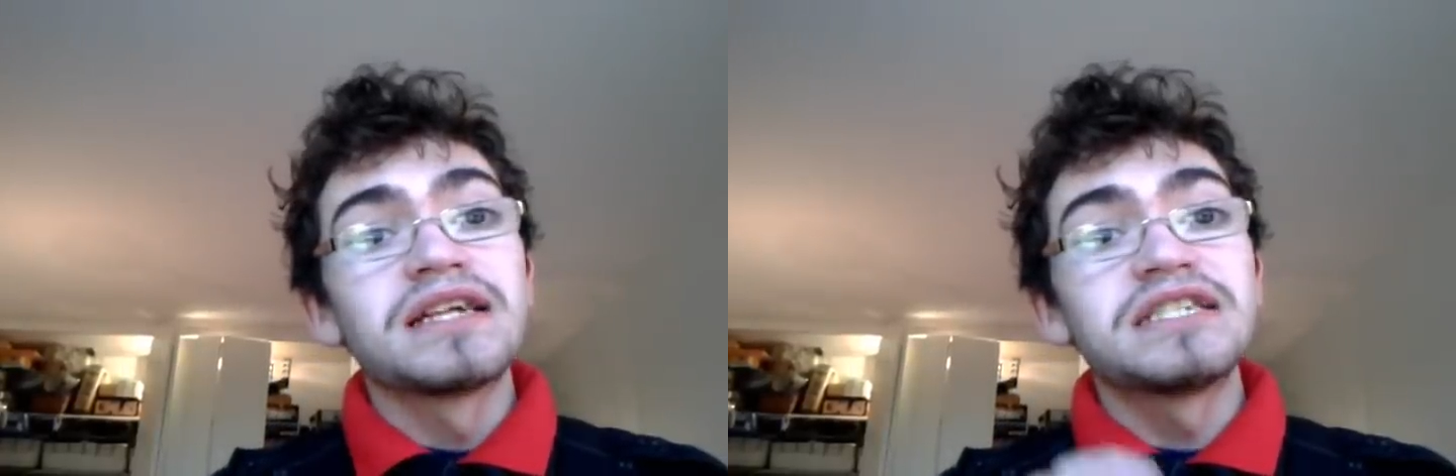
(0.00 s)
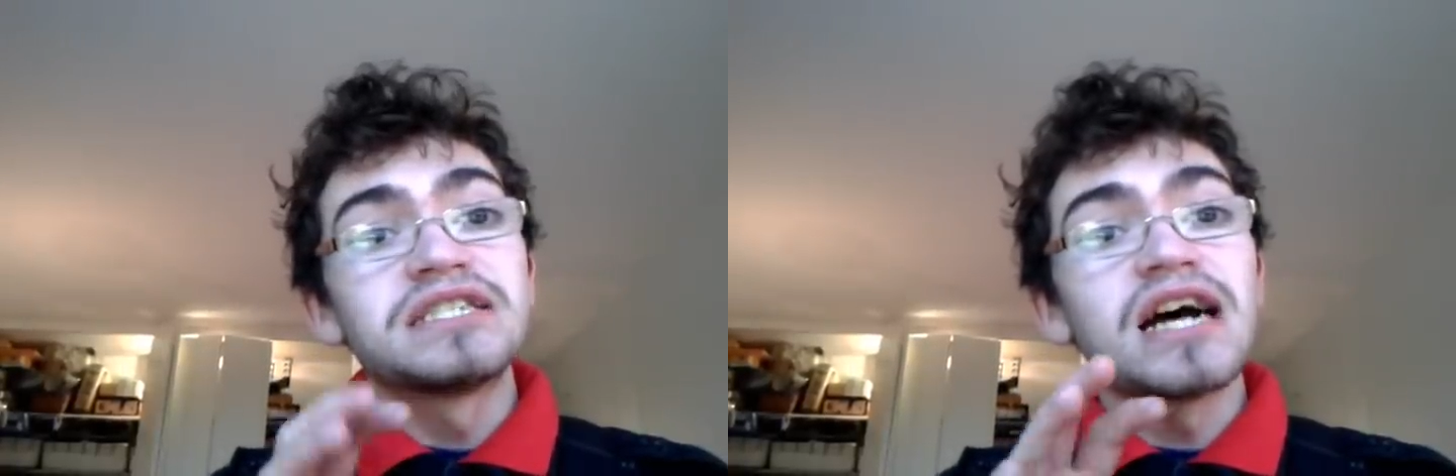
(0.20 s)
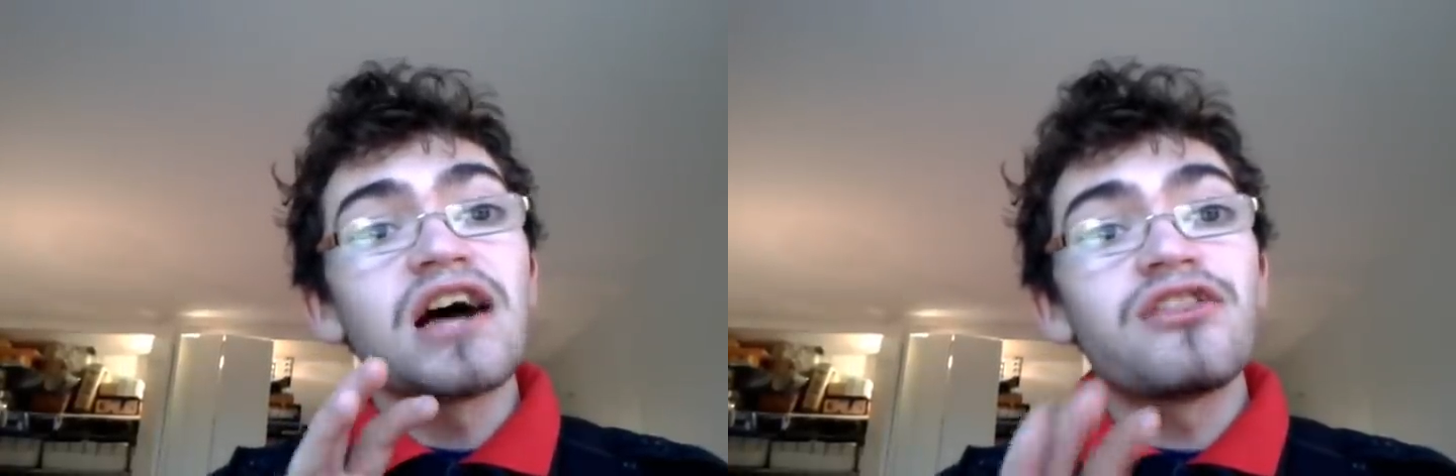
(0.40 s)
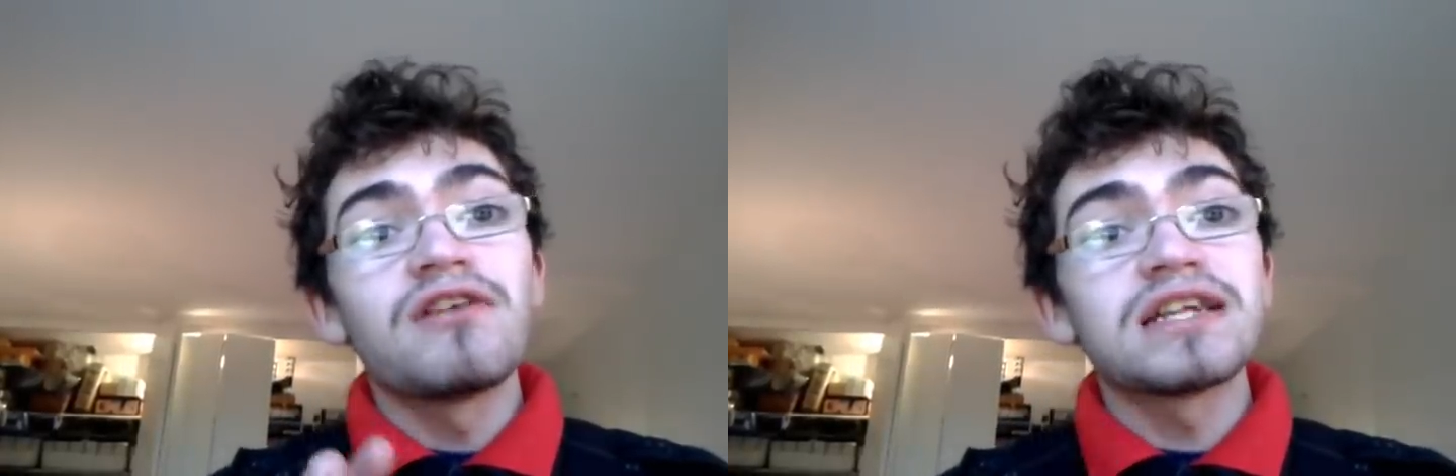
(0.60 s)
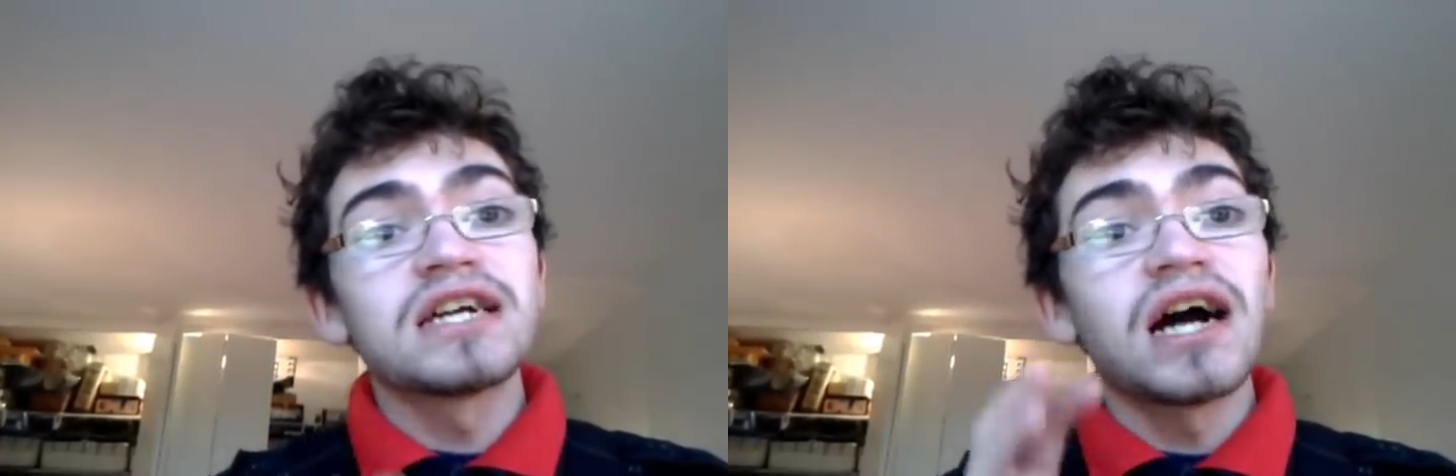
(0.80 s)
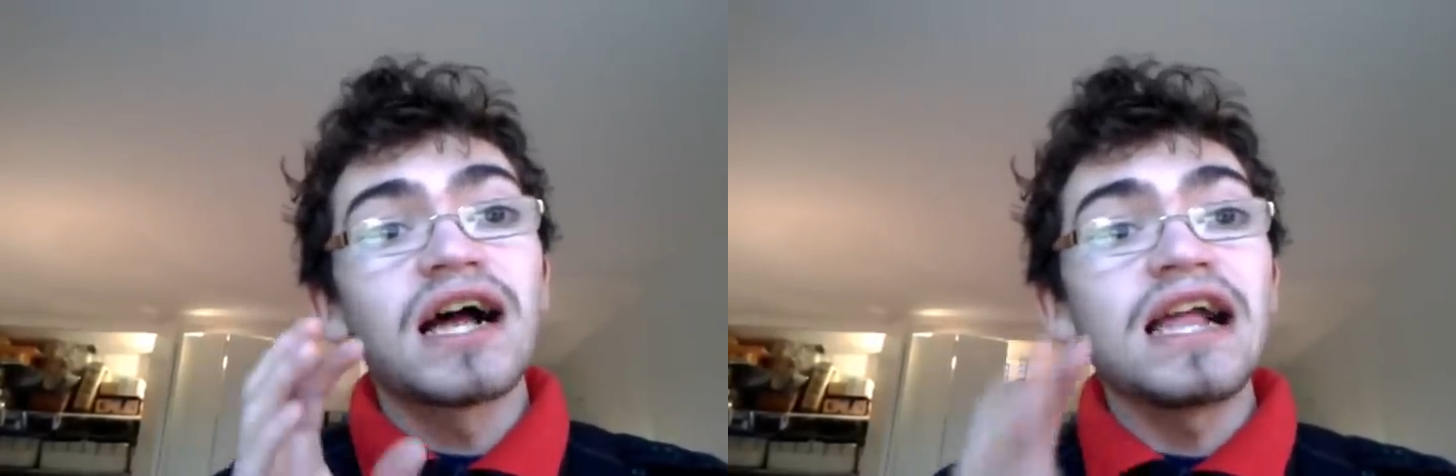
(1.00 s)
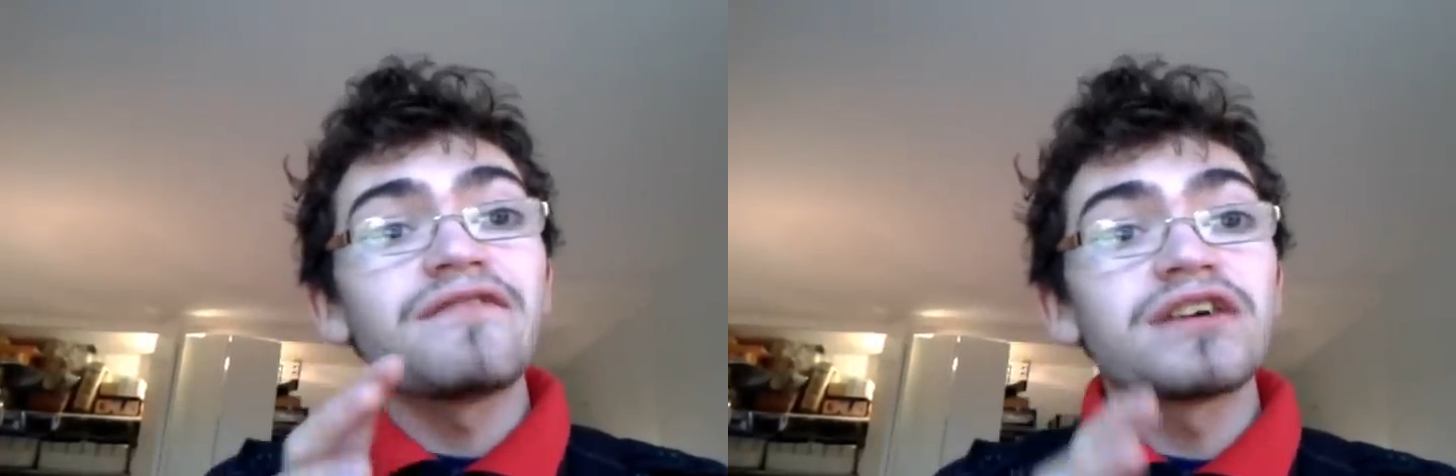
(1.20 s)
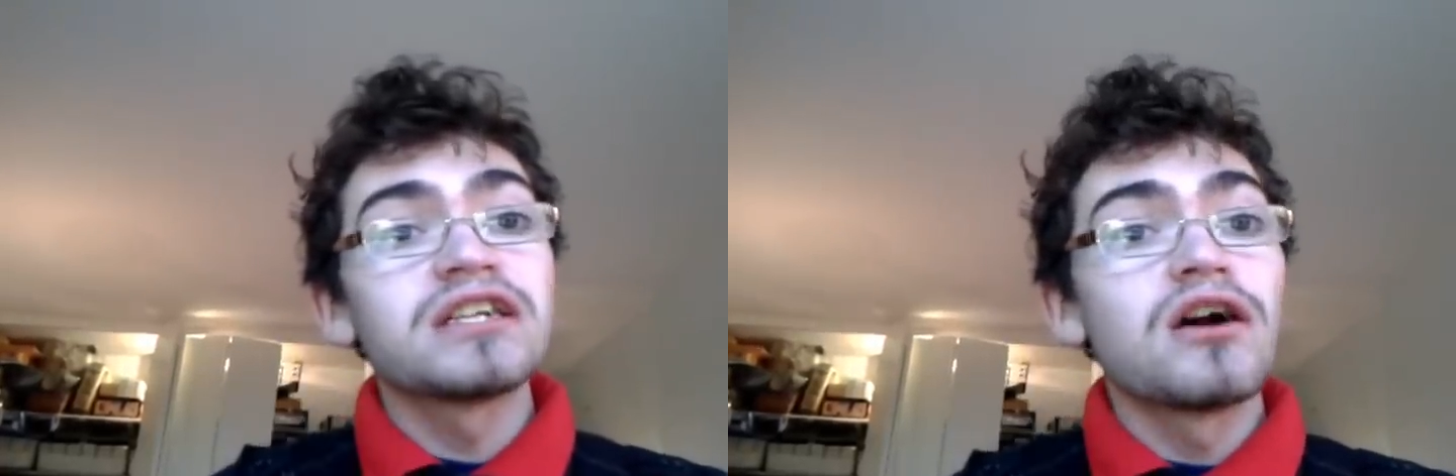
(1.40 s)
This is not a threat, not a
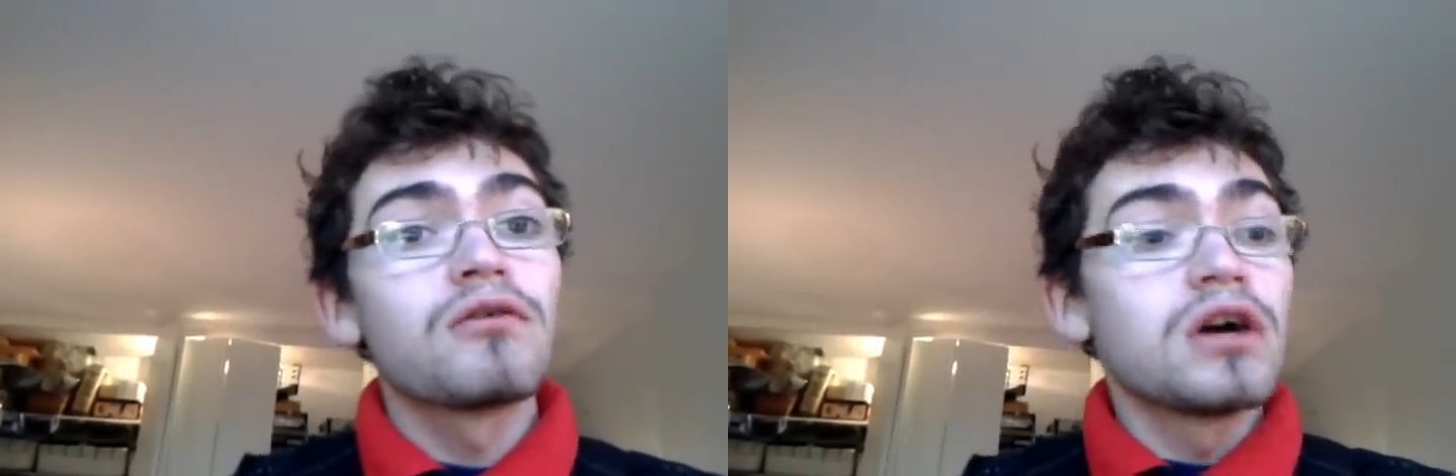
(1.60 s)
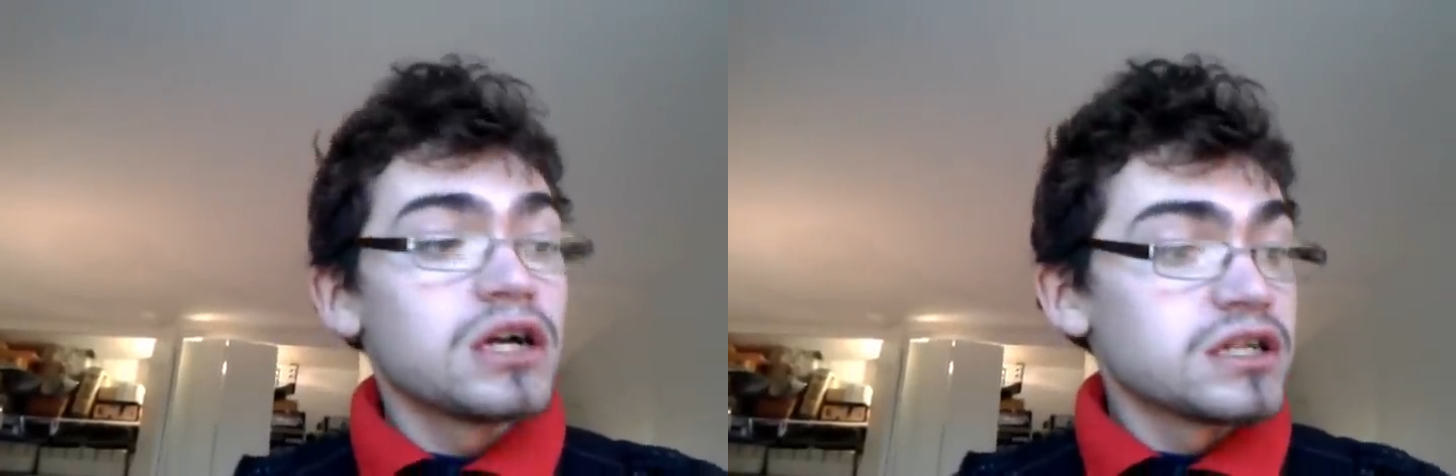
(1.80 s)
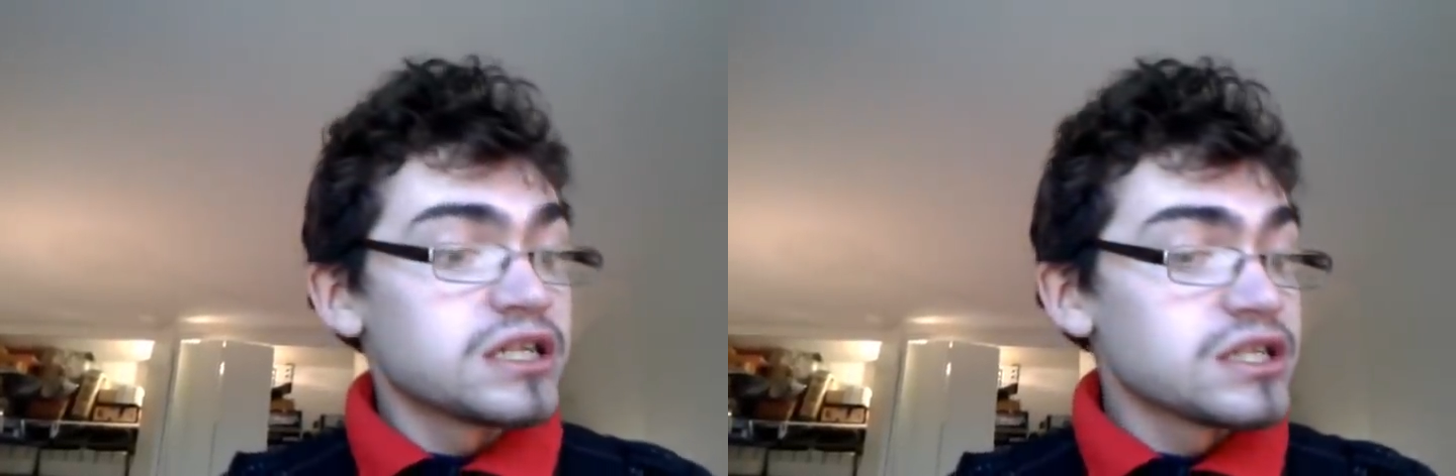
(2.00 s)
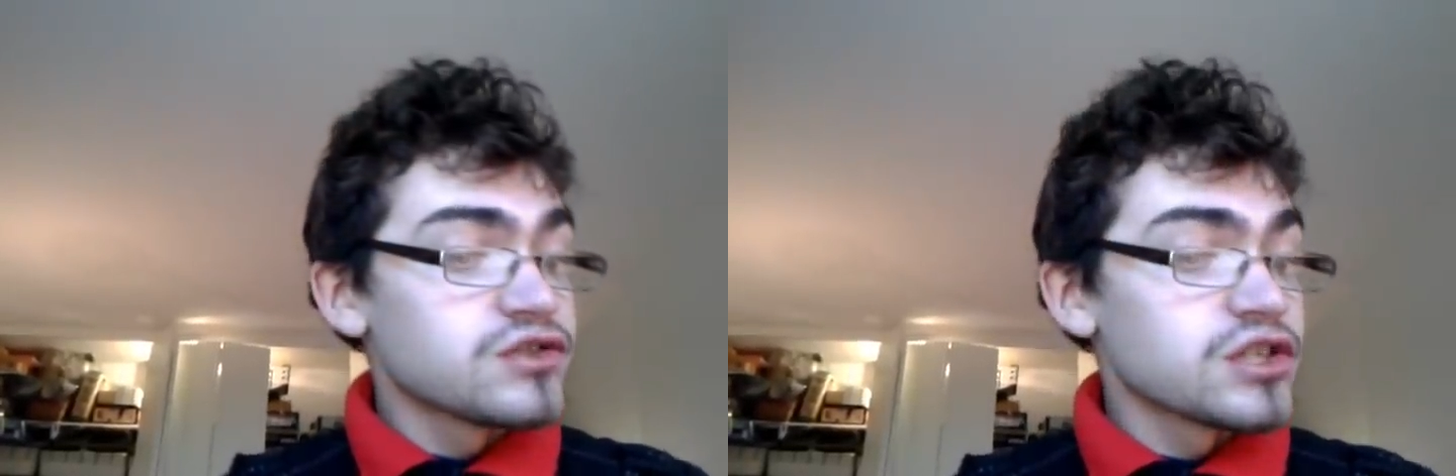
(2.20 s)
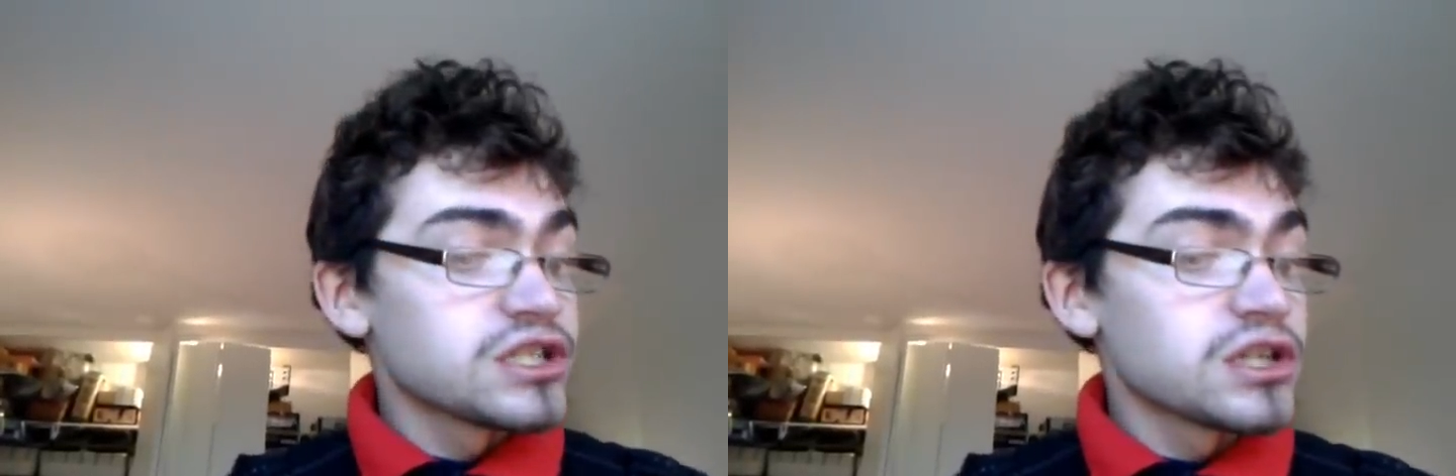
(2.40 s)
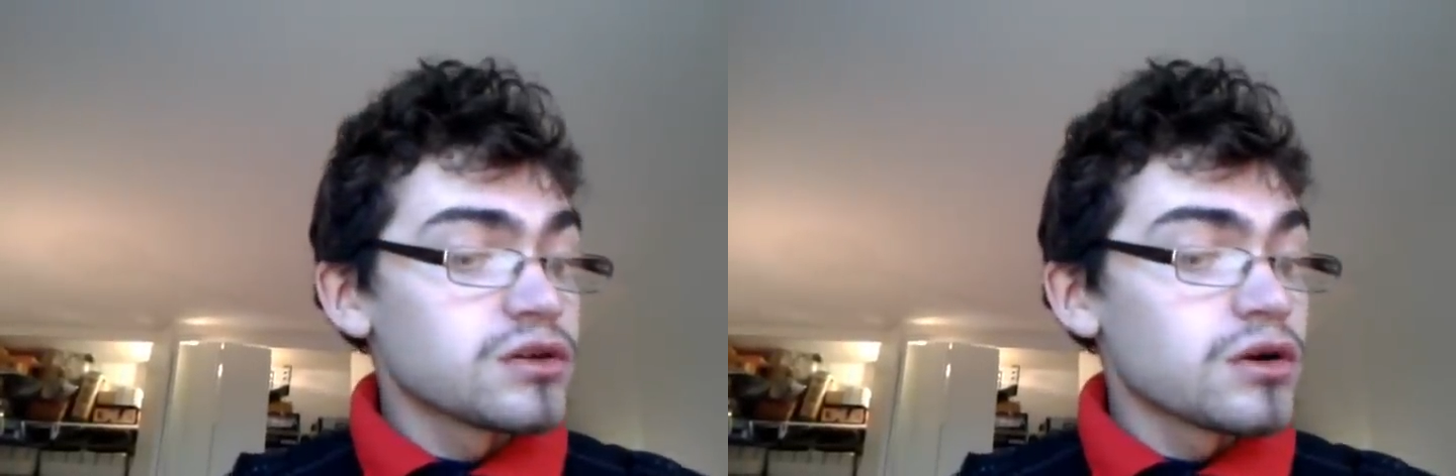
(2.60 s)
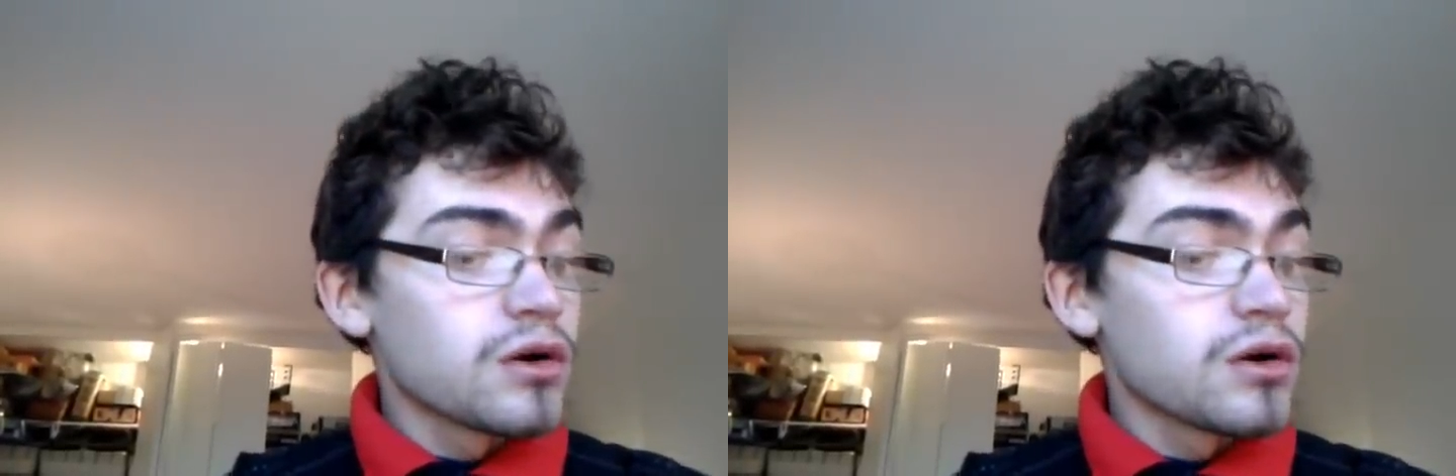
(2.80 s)
hate video. This is just a